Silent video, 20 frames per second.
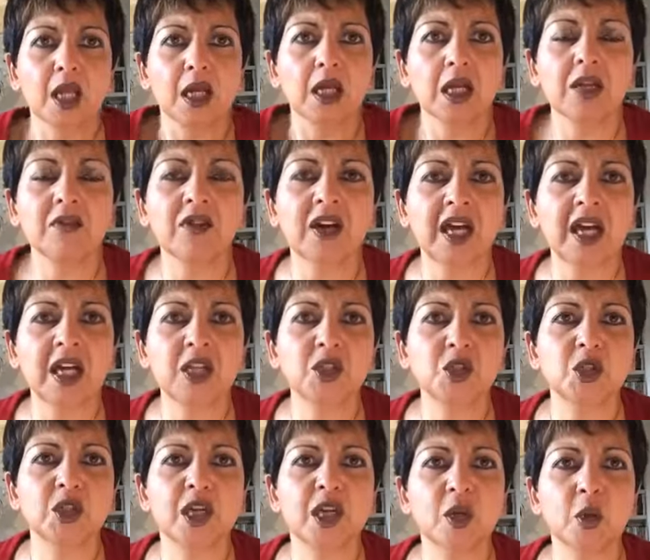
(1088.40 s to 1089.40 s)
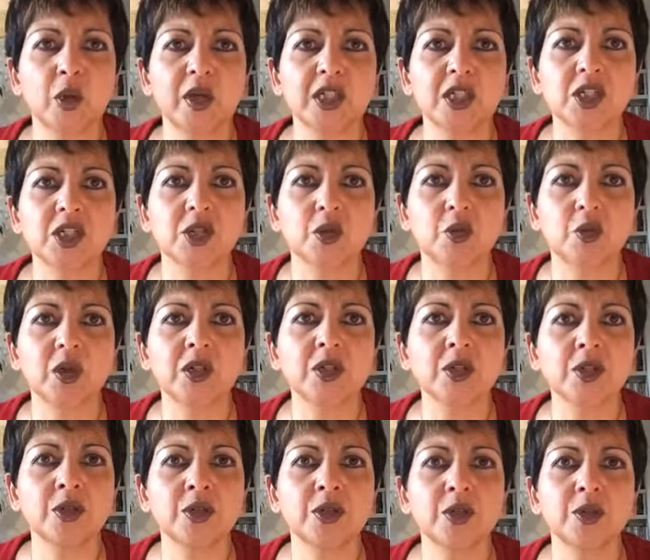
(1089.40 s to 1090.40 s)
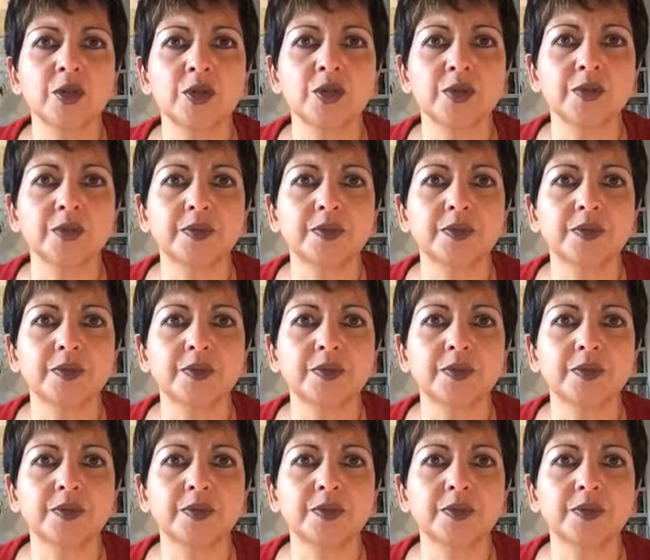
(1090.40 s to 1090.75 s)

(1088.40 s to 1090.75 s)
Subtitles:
If I asked you that question, what do you do?